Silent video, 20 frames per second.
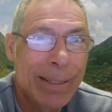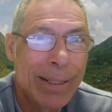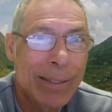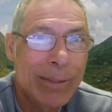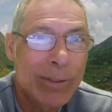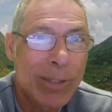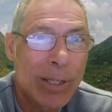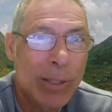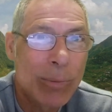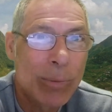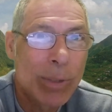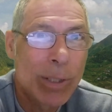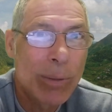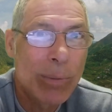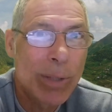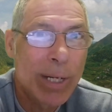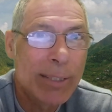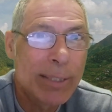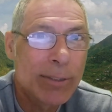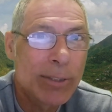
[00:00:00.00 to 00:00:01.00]
it's like
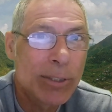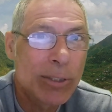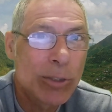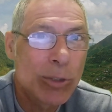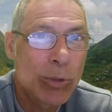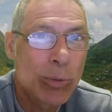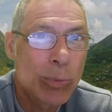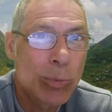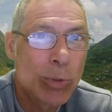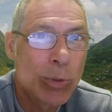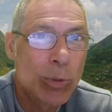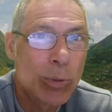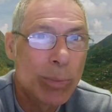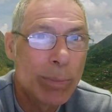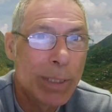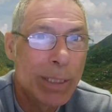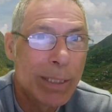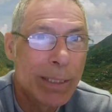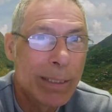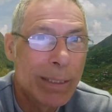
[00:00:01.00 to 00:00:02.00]
rearranging your
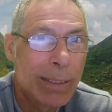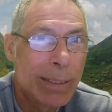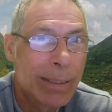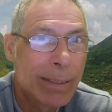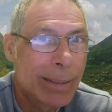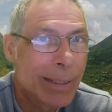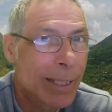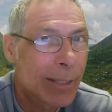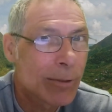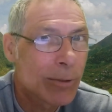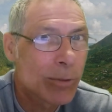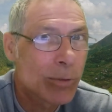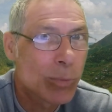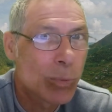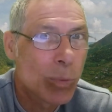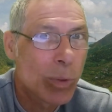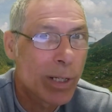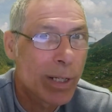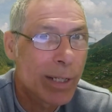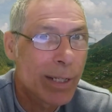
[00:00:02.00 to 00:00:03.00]
room.
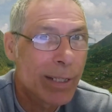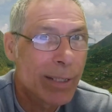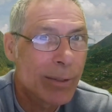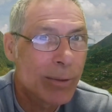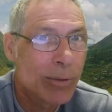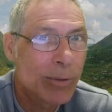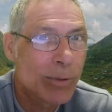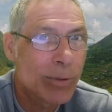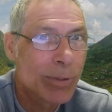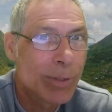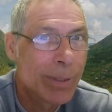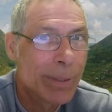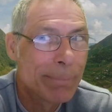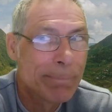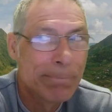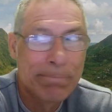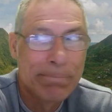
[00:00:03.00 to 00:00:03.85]
That's what it is.